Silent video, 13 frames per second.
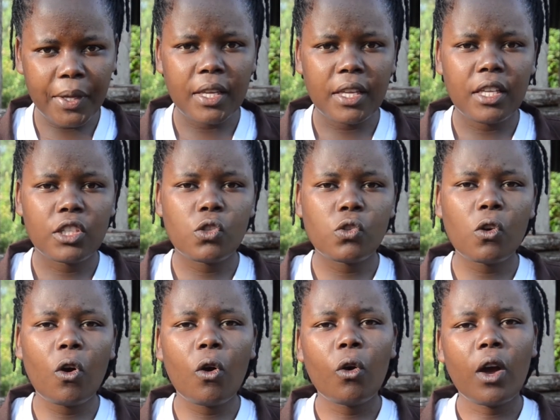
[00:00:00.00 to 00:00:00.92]
pig,
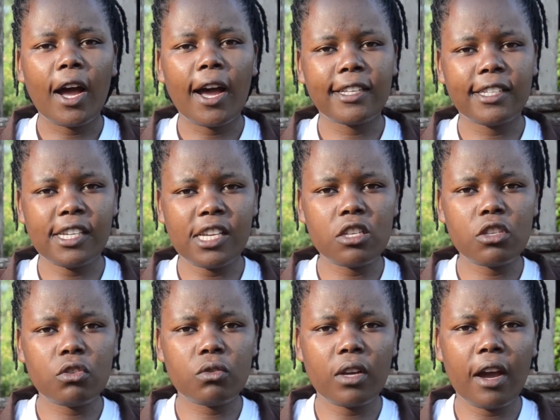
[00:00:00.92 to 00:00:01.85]
so at
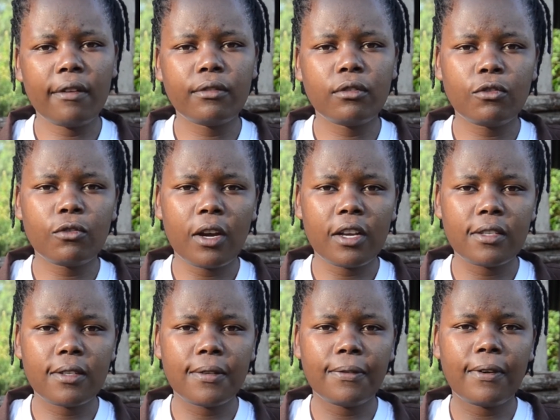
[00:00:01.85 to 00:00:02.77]
least you have to
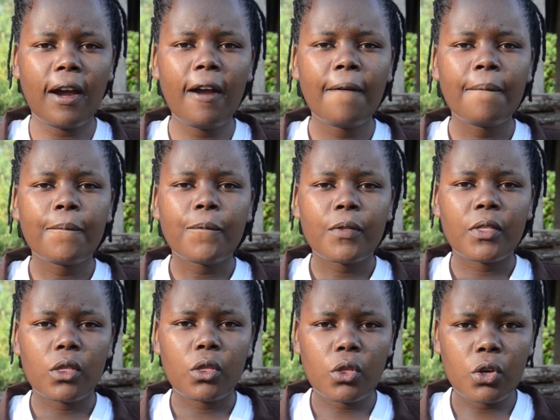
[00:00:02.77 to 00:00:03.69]
transfer
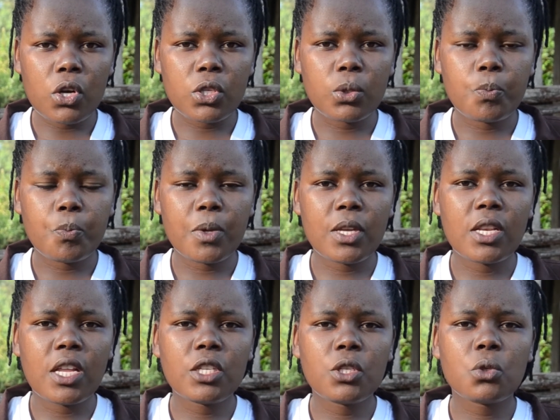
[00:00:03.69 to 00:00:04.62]
those
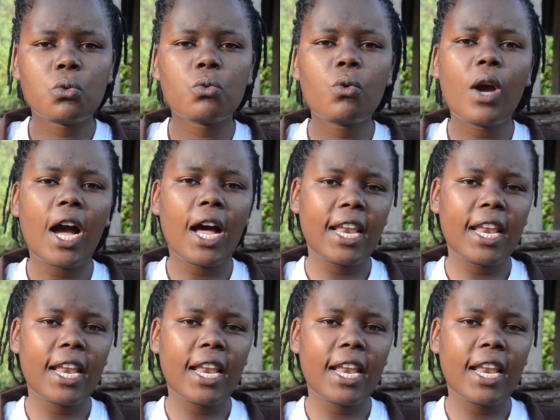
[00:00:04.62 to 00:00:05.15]
piglets to